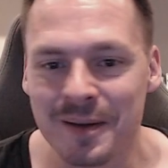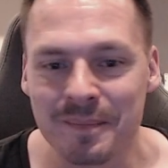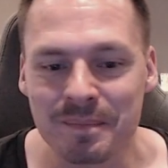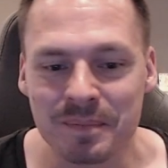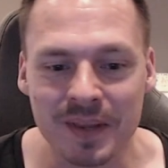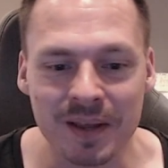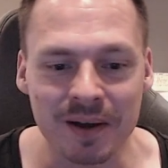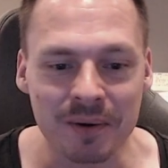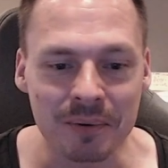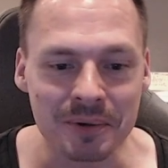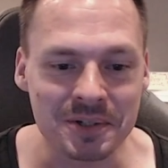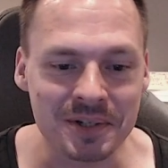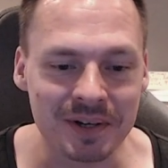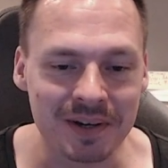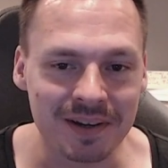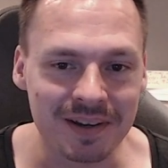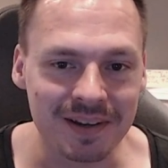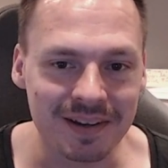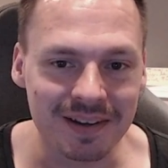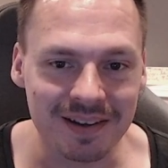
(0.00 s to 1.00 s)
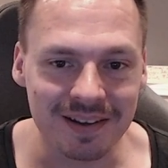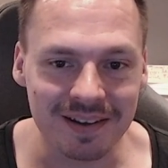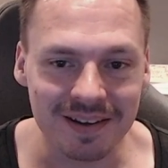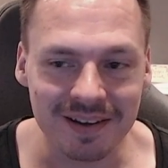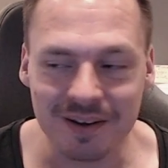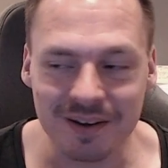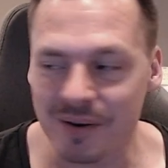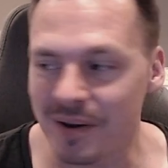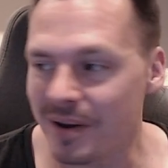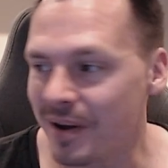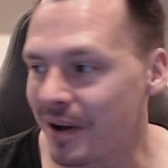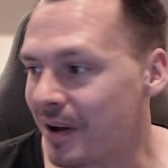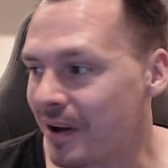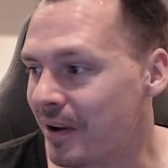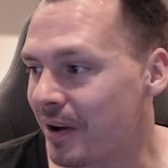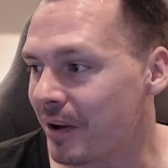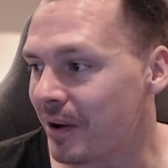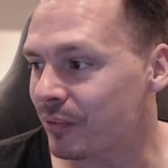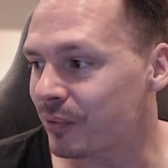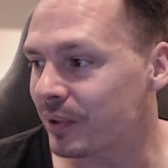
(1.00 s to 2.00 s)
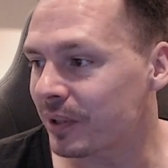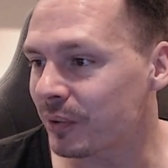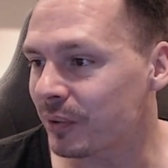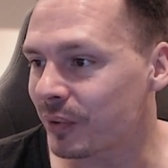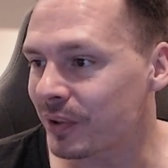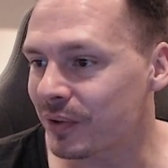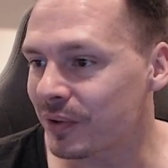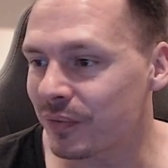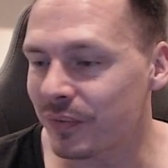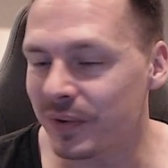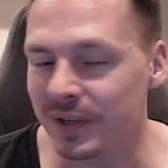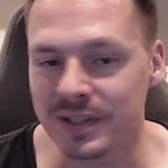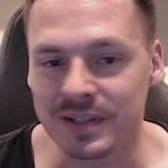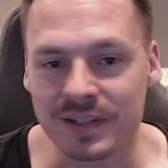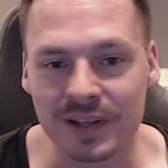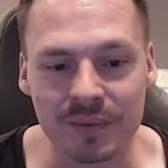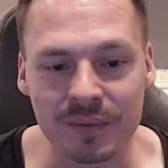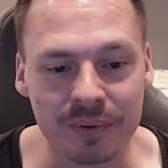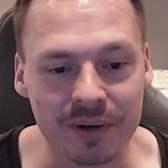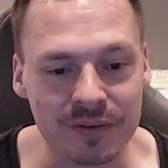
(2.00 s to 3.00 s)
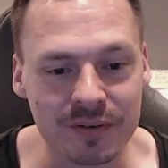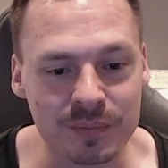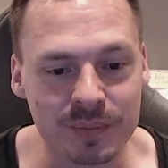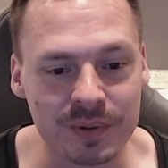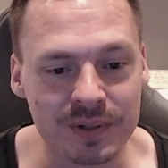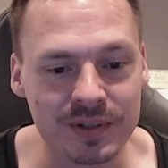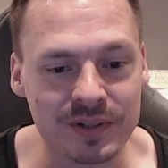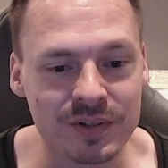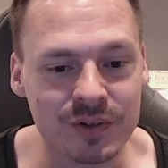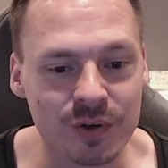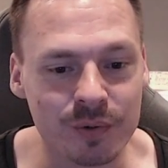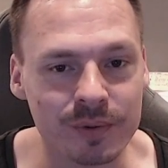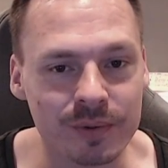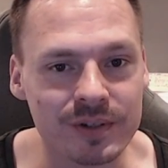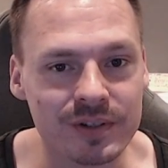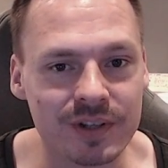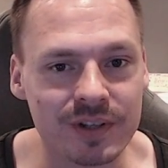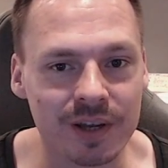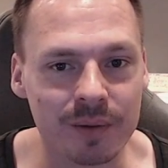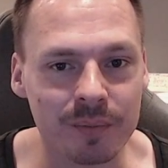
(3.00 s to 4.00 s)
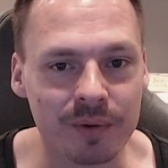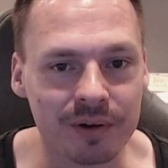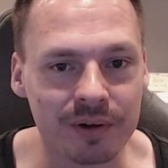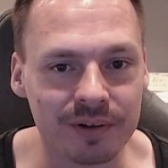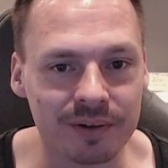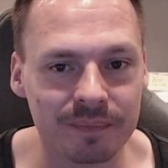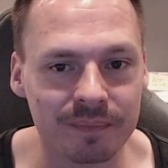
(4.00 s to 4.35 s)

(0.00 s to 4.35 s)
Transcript: I wish I really want to fix that, but I've spent so much time on it.